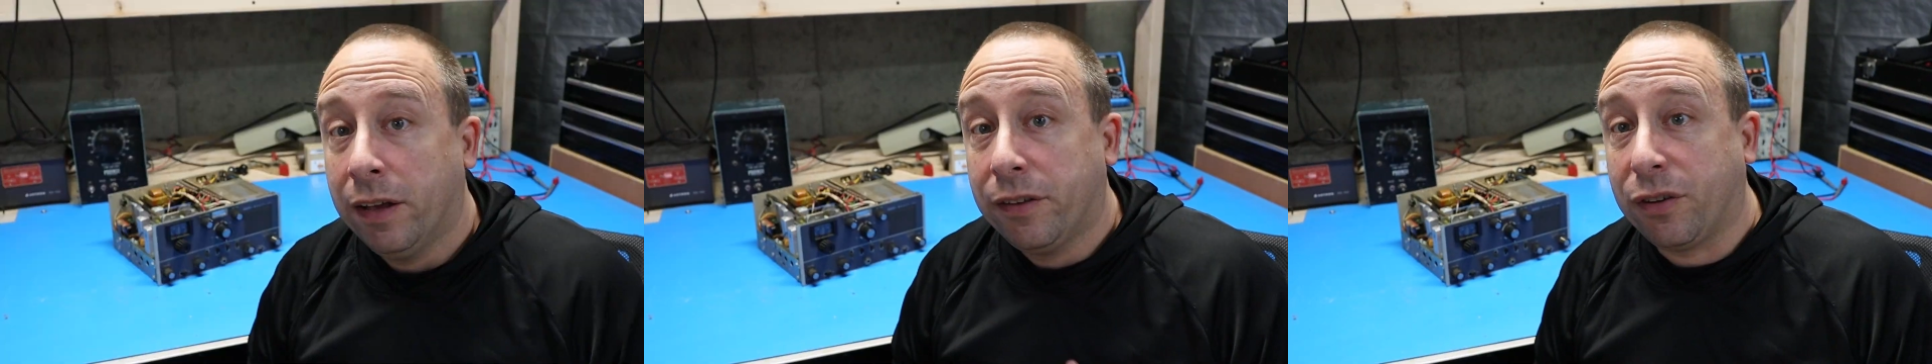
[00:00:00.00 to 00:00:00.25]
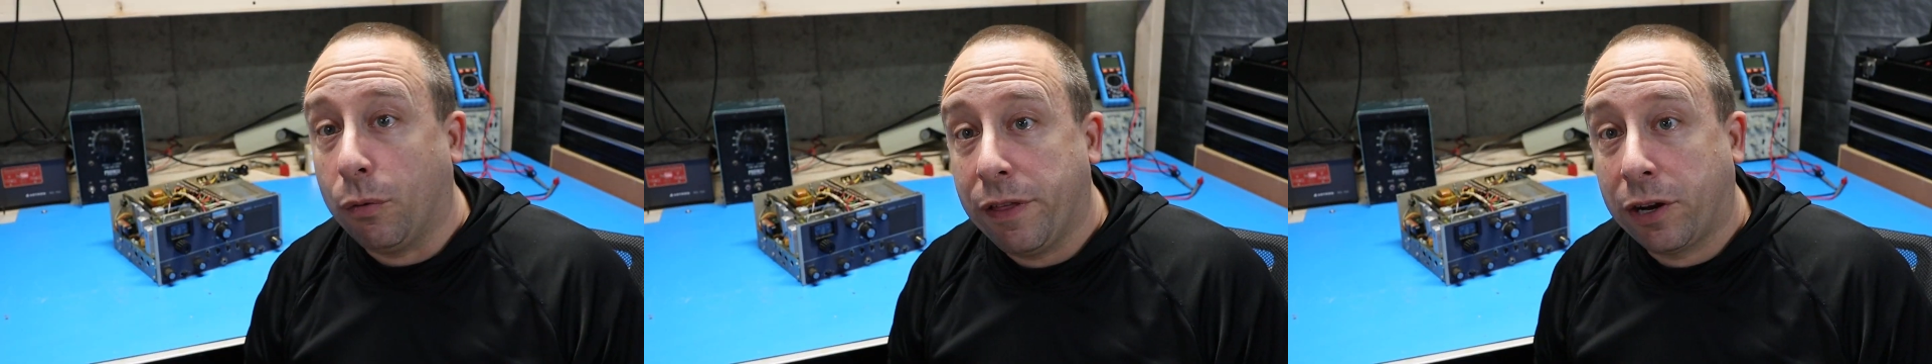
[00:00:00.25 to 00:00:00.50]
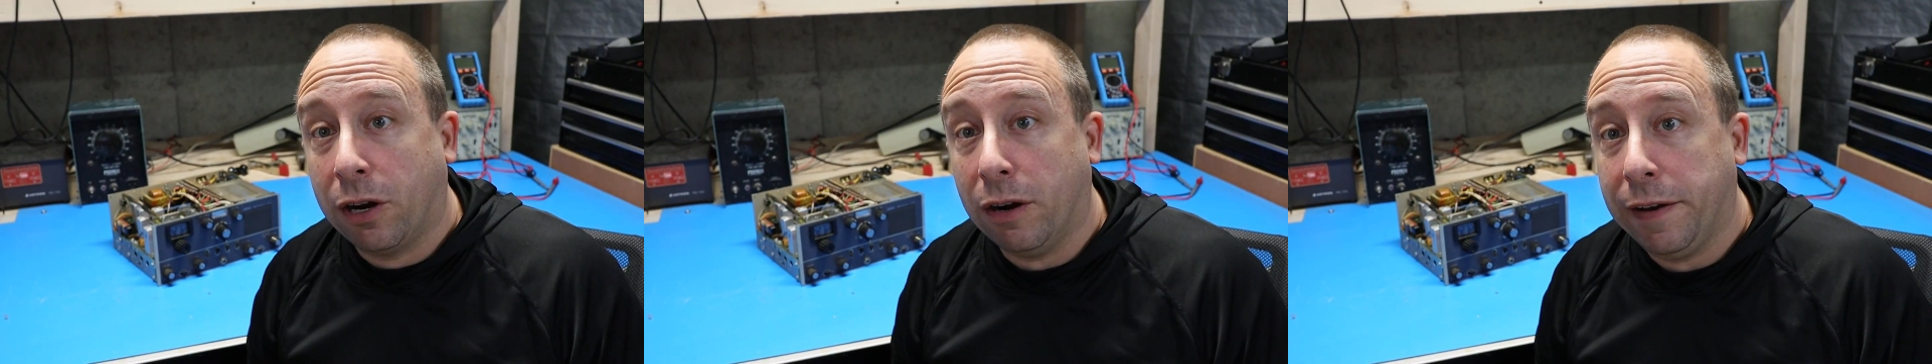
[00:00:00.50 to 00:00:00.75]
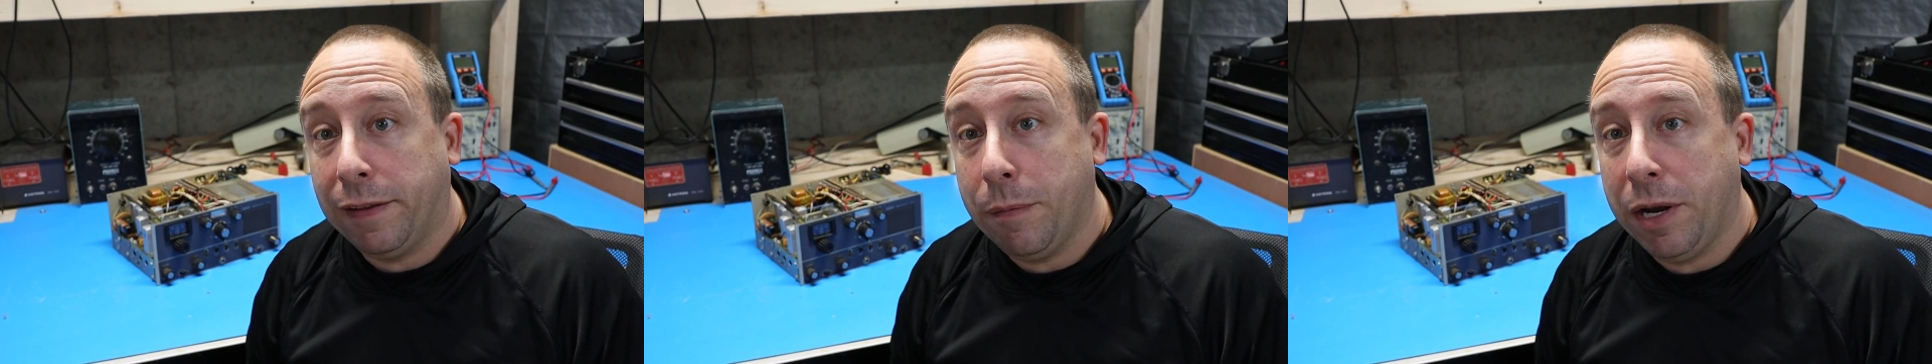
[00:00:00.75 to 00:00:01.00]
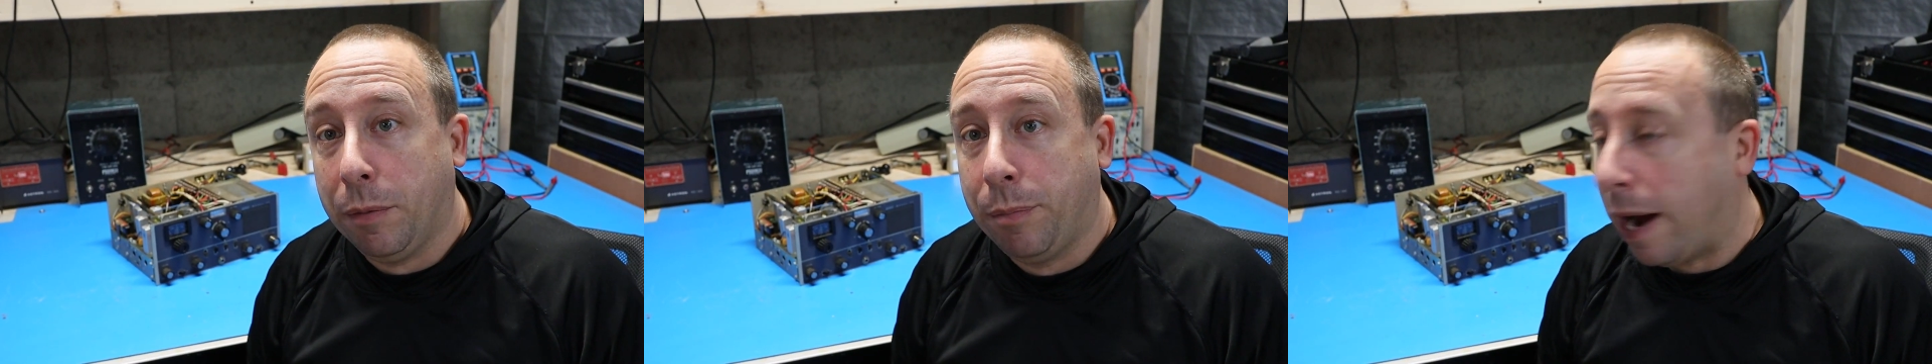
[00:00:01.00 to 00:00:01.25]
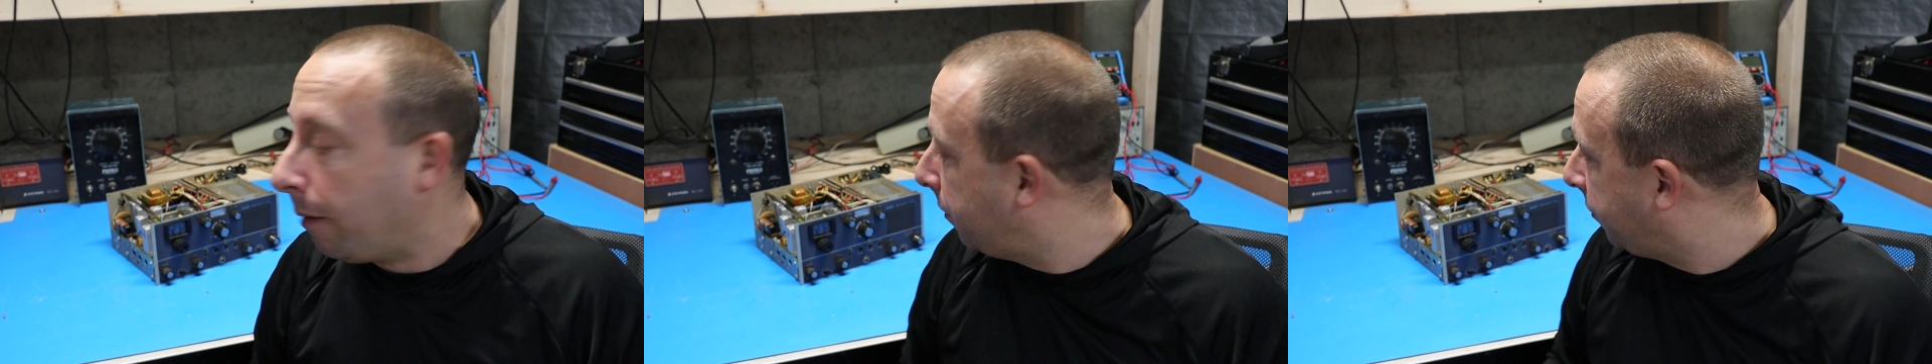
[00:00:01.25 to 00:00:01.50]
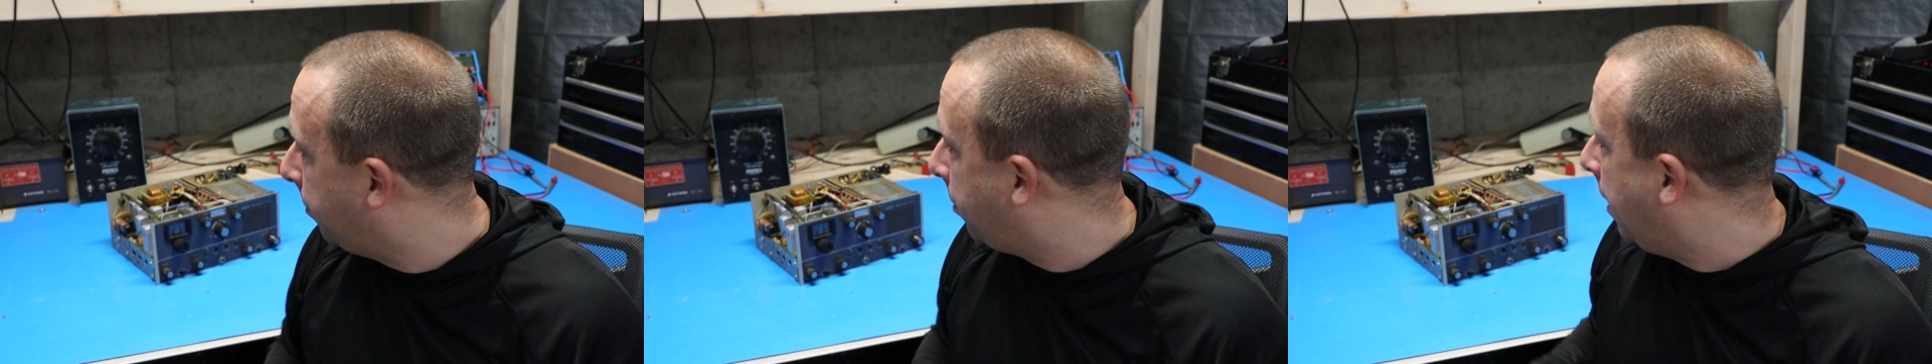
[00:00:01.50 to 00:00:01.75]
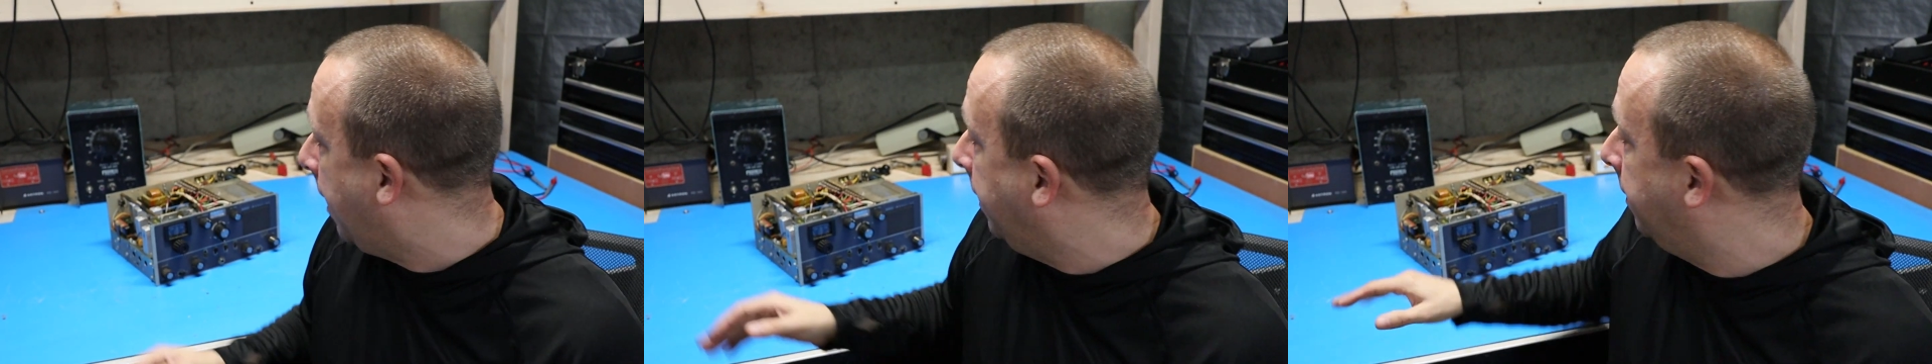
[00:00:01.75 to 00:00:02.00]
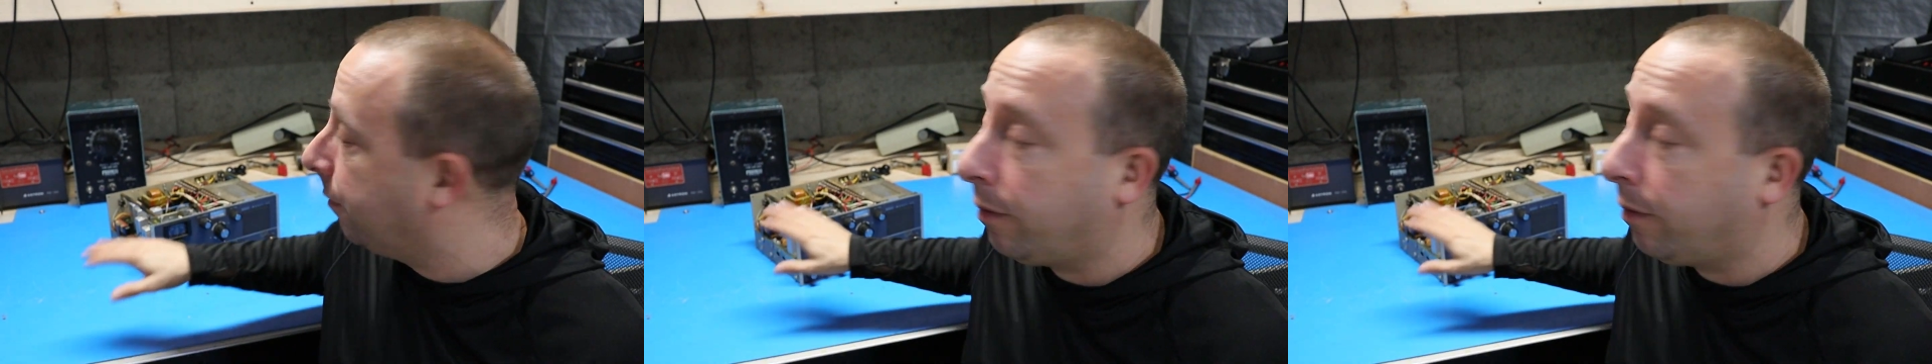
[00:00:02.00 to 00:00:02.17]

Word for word: So with a current limited power supply,